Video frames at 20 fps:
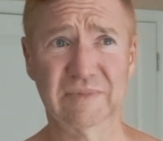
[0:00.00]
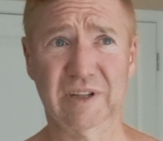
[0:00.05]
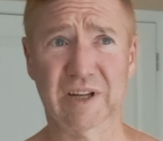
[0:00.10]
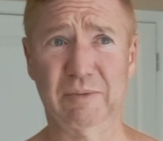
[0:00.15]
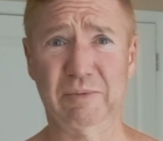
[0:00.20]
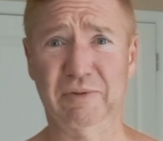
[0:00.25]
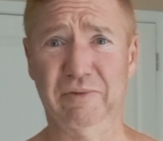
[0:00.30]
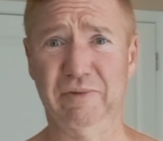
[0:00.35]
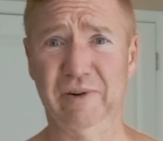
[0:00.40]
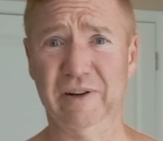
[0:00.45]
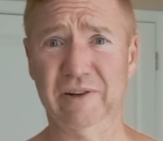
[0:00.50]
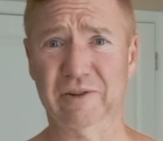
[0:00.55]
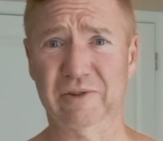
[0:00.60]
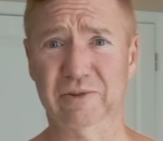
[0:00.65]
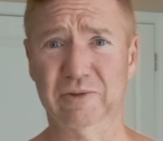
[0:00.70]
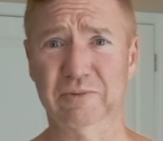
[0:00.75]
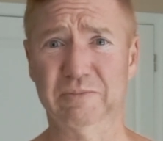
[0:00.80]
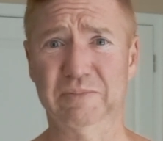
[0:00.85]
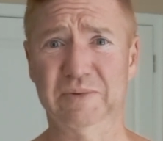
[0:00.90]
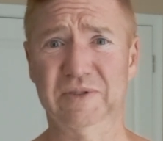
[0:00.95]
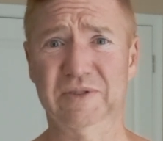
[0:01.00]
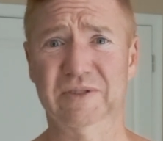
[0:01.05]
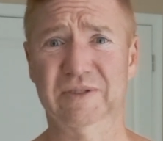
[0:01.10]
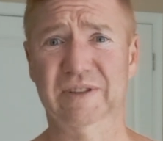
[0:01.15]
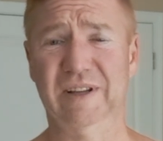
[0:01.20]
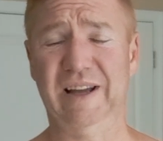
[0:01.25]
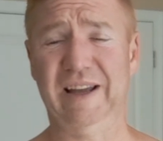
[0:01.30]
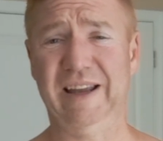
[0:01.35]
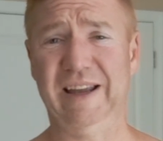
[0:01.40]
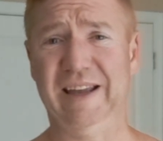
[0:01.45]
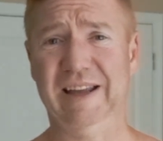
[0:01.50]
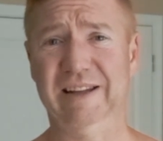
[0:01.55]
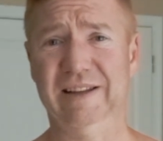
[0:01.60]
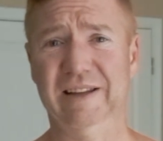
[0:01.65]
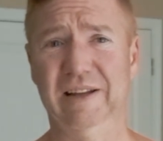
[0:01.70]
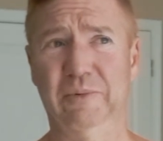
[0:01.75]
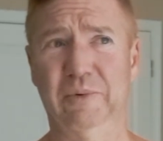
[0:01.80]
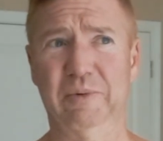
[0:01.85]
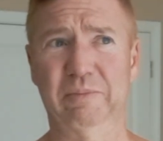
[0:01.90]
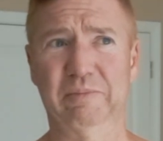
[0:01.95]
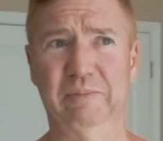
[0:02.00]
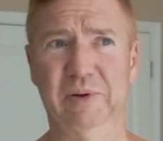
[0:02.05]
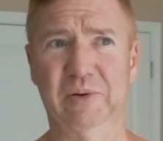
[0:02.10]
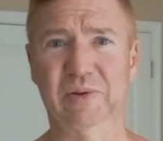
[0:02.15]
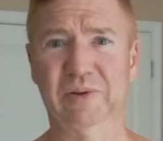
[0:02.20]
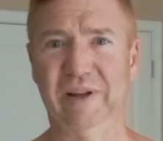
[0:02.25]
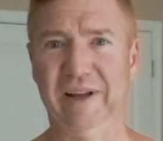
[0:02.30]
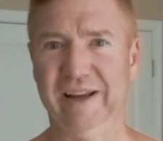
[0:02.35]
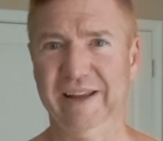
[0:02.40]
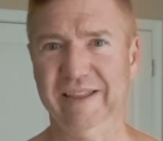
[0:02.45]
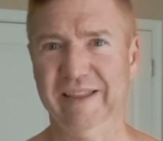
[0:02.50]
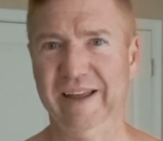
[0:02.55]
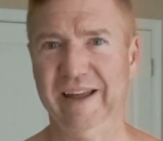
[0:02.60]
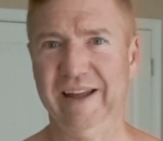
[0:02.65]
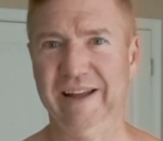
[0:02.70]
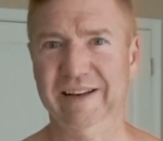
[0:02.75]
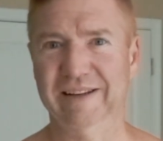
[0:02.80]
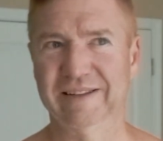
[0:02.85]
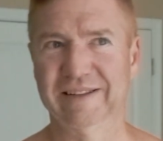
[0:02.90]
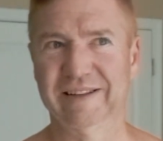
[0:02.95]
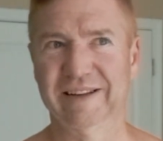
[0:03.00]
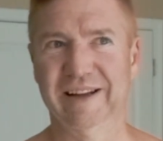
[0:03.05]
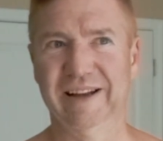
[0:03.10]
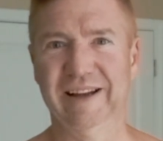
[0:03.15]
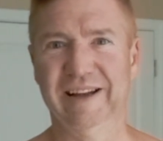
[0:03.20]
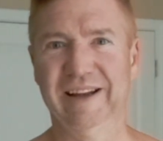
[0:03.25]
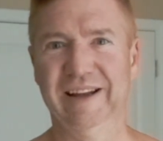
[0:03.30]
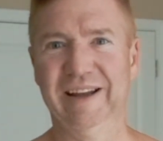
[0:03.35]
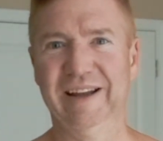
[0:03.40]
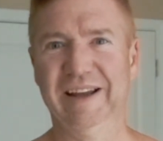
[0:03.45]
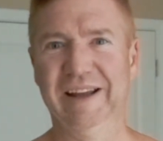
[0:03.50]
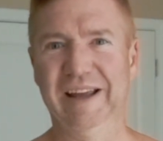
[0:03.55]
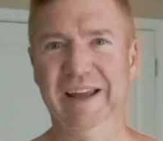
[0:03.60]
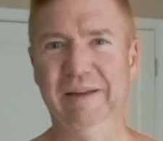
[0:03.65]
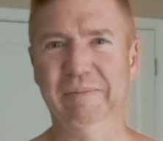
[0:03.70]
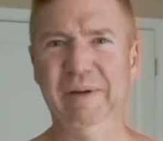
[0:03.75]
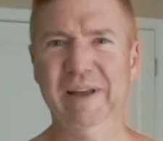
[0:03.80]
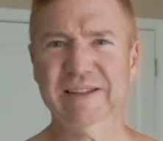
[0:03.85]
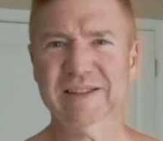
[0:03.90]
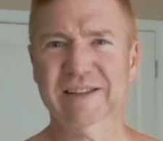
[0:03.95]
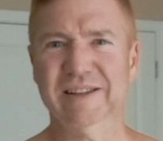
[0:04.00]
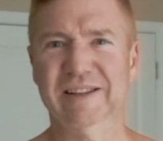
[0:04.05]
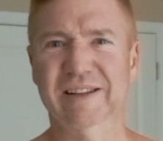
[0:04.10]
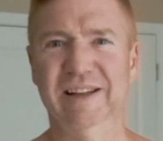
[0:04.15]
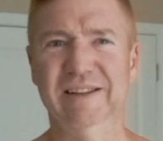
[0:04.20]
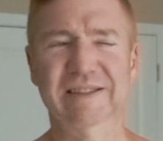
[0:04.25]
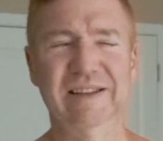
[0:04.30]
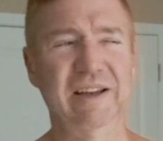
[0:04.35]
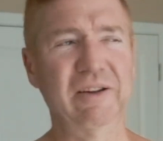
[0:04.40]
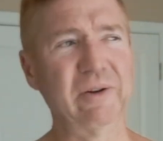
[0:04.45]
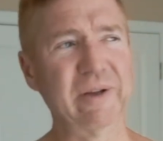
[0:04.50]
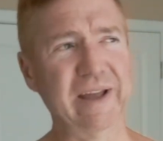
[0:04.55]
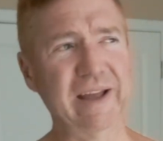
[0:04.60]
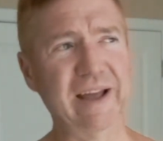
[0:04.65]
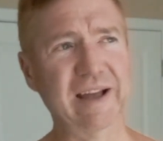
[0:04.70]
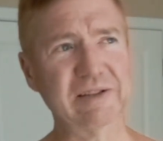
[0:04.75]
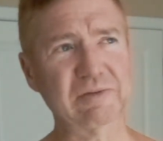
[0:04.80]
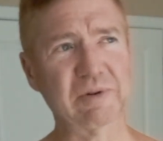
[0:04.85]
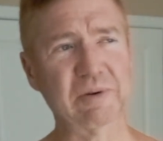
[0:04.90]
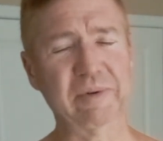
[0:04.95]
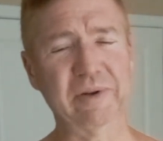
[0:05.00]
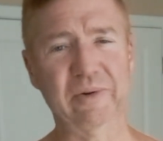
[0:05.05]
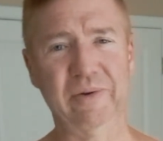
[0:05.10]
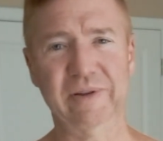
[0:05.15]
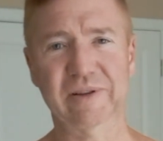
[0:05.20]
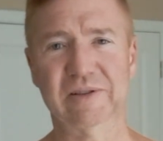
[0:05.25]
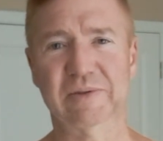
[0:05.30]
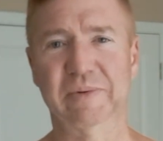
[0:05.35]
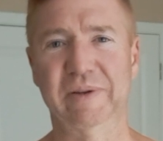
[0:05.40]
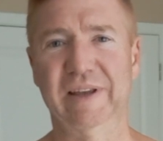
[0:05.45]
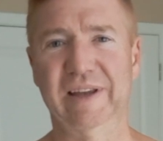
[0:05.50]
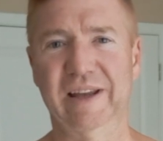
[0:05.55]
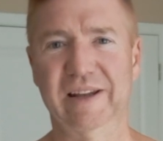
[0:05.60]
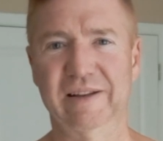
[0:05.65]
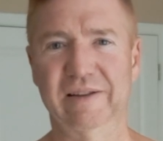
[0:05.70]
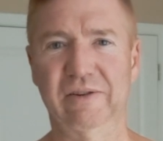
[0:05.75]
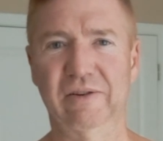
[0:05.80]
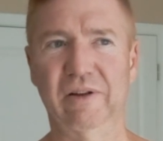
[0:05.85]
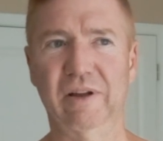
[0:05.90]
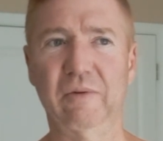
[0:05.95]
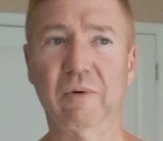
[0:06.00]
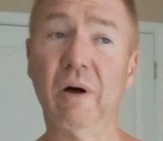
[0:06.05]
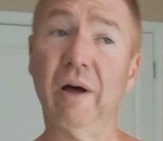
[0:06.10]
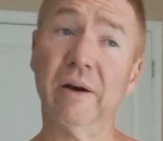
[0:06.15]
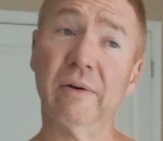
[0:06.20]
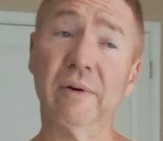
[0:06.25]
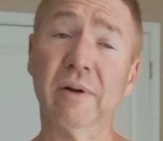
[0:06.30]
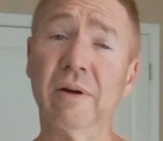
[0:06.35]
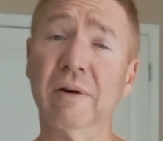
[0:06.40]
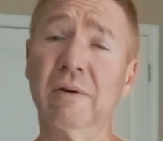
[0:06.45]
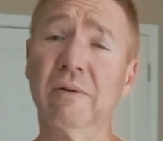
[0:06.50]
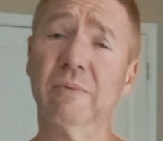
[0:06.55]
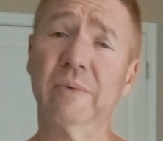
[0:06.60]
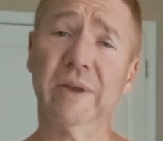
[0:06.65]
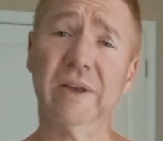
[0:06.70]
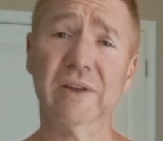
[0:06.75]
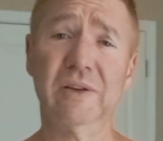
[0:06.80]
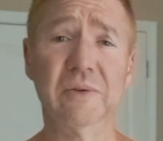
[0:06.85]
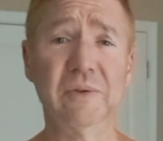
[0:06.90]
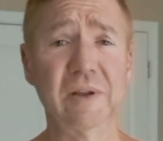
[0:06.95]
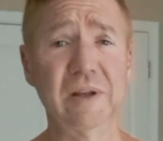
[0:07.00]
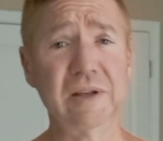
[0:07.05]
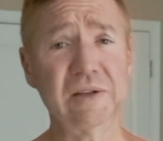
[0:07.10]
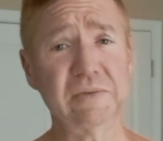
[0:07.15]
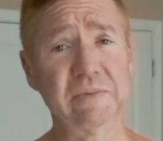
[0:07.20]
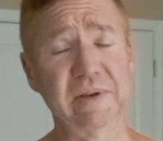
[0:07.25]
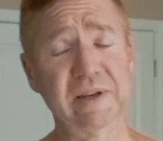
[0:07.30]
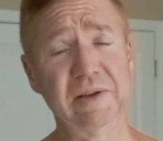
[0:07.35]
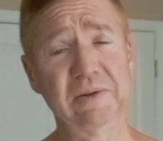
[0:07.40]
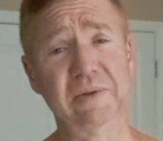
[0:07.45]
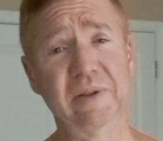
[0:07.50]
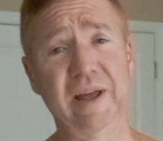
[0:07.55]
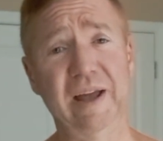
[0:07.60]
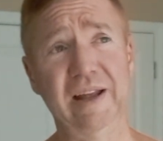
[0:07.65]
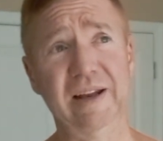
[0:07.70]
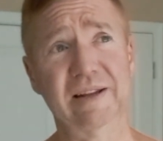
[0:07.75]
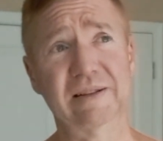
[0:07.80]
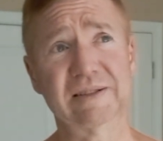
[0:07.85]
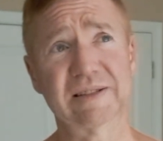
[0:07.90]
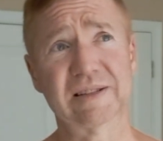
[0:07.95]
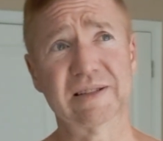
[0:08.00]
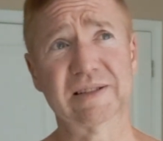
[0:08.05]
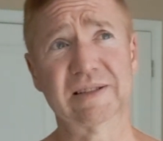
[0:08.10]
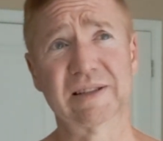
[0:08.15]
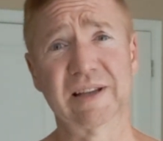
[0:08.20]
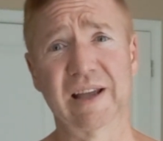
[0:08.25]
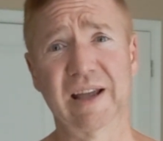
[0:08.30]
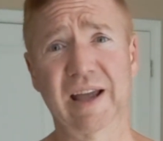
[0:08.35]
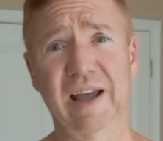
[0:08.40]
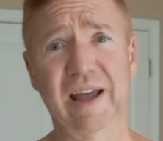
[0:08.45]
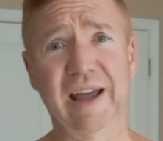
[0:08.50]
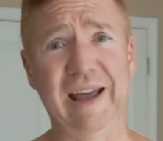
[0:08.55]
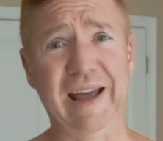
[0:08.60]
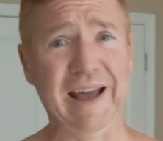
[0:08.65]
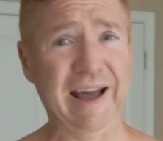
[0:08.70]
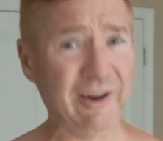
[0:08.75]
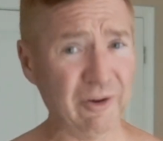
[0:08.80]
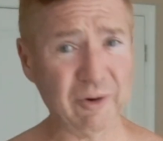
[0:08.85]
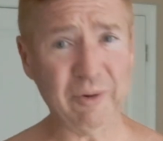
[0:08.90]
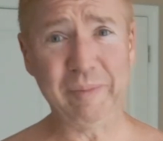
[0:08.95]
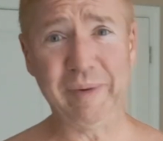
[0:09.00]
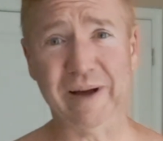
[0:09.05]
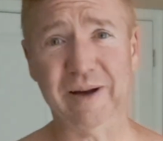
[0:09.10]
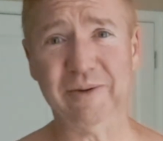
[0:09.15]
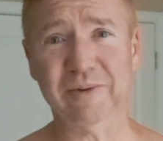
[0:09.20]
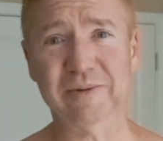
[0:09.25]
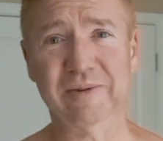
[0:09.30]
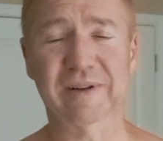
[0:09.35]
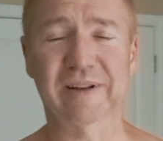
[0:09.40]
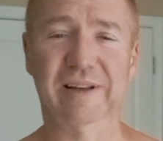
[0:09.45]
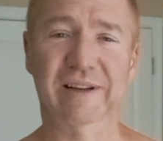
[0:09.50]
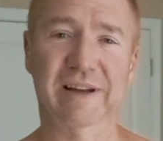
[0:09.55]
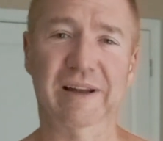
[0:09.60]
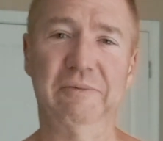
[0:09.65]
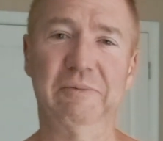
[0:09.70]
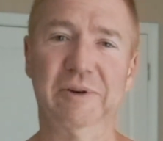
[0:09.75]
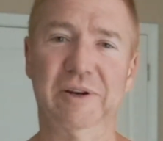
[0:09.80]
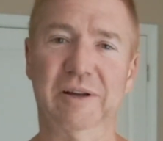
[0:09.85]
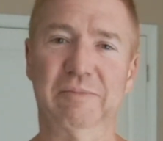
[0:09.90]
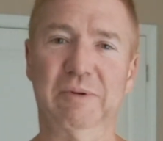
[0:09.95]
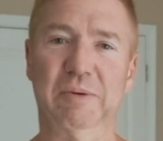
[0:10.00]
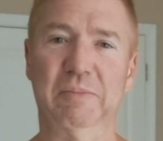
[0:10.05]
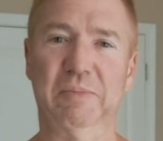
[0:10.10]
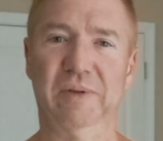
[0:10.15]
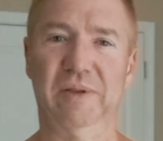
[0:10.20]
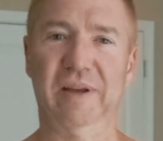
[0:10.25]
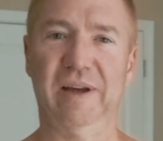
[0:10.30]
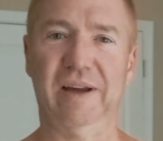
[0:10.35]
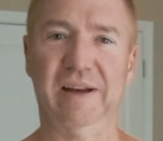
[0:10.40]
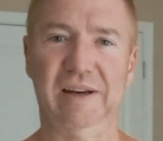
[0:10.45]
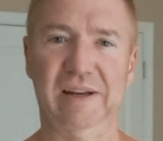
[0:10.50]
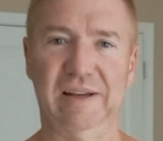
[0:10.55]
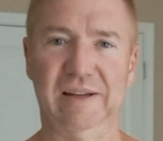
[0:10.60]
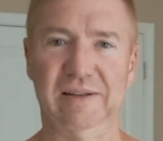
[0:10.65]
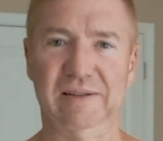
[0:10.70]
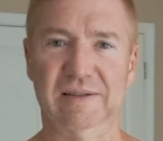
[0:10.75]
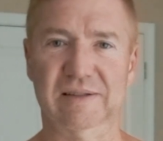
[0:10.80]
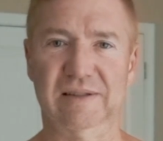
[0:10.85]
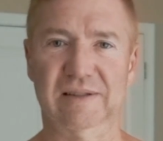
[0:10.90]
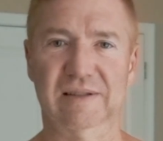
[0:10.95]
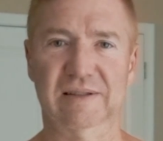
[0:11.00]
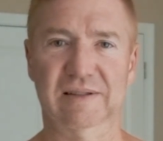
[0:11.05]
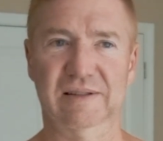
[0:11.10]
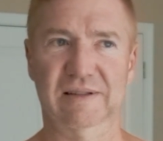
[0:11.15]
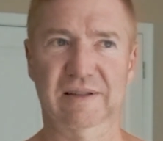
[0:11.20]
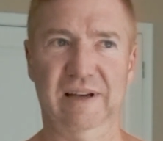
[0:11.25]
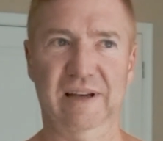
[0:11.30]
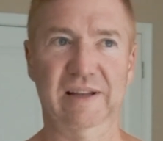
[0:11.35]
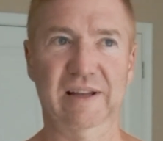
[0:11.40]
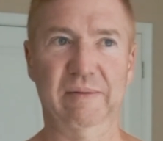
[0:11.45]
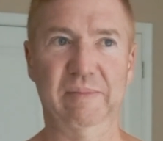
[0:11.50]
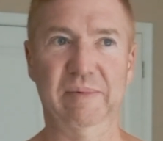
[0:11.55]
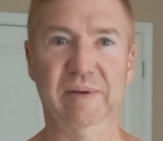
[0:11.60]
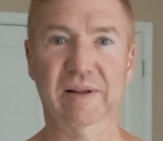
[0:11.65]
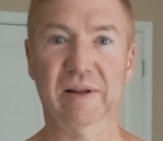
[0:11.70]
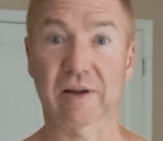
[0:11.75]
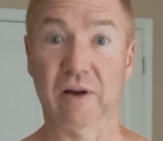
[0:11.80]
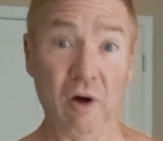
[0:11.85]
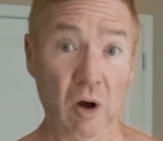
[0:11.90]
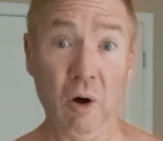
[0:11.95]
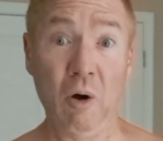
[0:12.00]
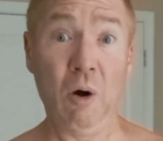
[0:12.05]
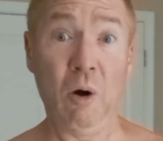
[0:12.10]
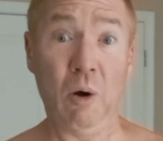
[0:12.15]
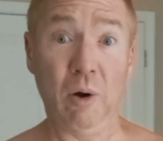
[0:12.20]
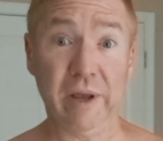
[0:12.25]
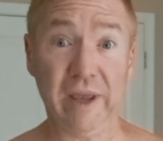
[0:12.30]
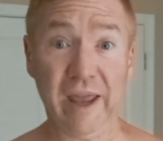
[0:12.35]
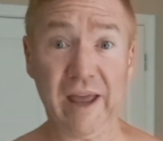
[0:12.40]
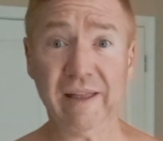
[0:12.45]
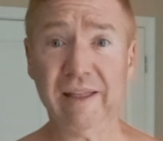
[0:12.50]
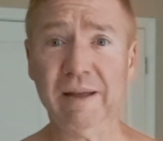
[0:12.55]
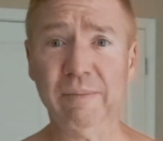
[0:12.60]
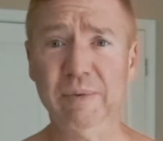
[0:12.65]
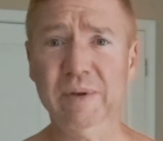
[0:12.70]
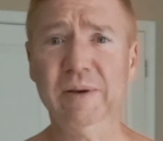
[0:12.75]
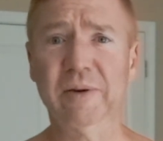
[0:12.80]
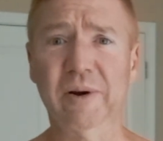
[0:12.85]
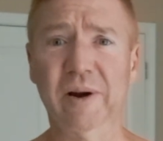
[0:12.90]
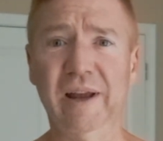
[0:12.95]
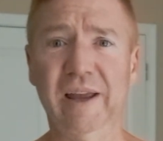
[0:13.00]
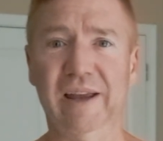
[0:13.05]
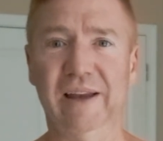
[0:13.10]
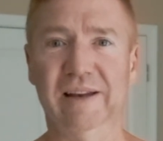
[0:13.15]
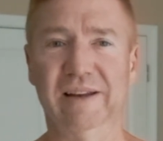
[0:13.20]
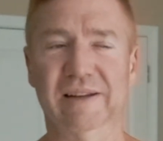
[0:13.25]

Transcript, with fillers: A couple friend groups I had that were built like that. And basically, I'd say, okay, guys, where are we going this weekend? And they're like, well, I don't know. We could do this, we could do that. And I says, how about, and I would come up with the ideas. And they'd be like, oh, yeah, that'd be great.